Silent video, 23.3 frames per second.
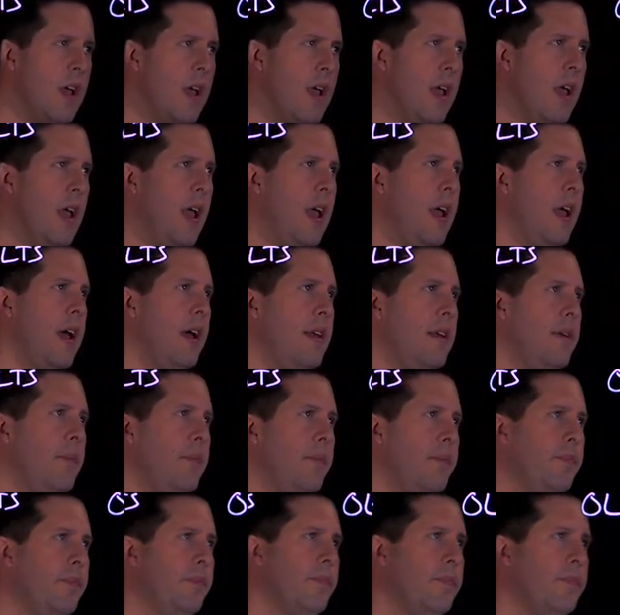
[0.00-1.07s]
And
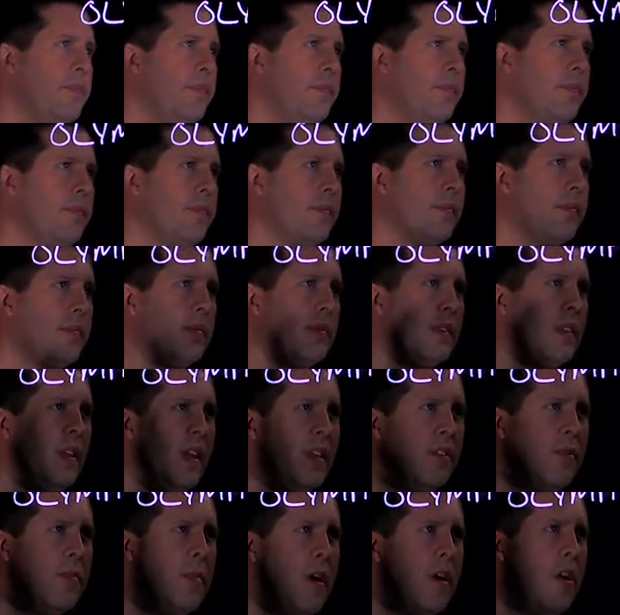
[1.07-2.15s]

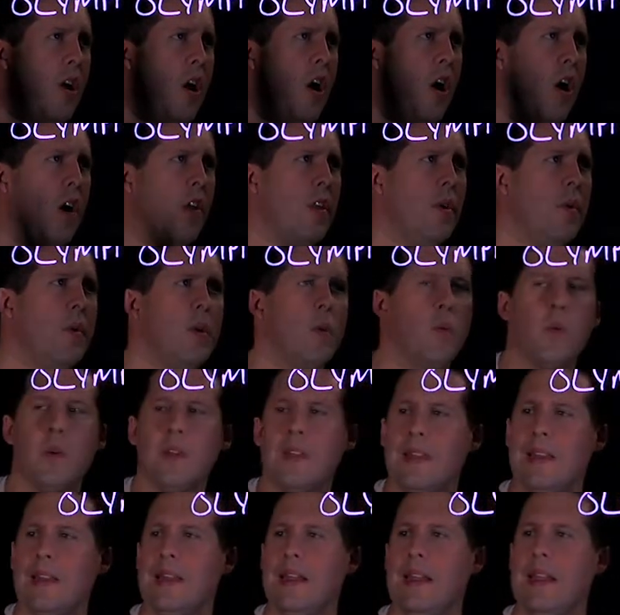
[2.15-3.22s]
that's about all that we
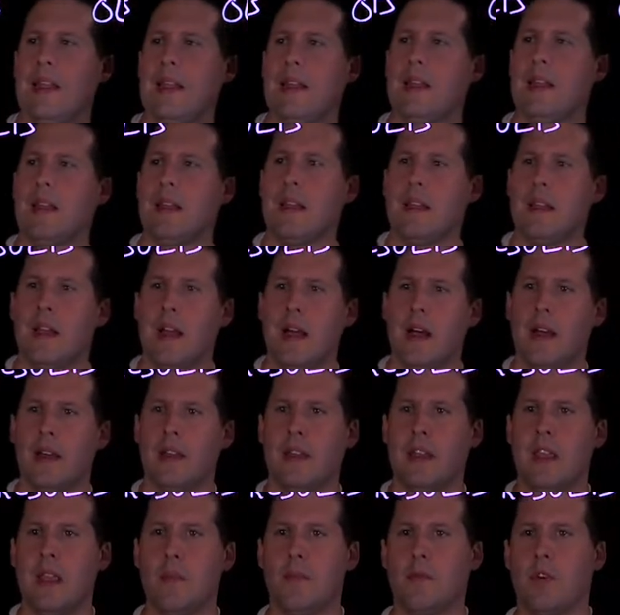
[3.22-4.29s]
really need to
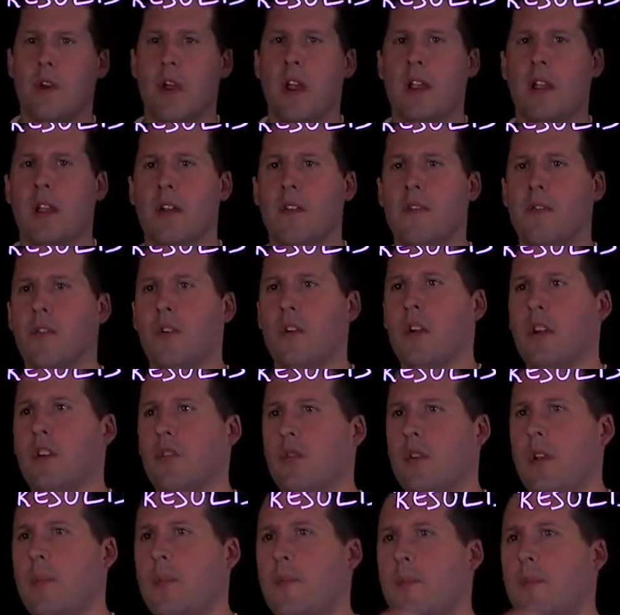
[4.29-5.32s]
keep track of for country.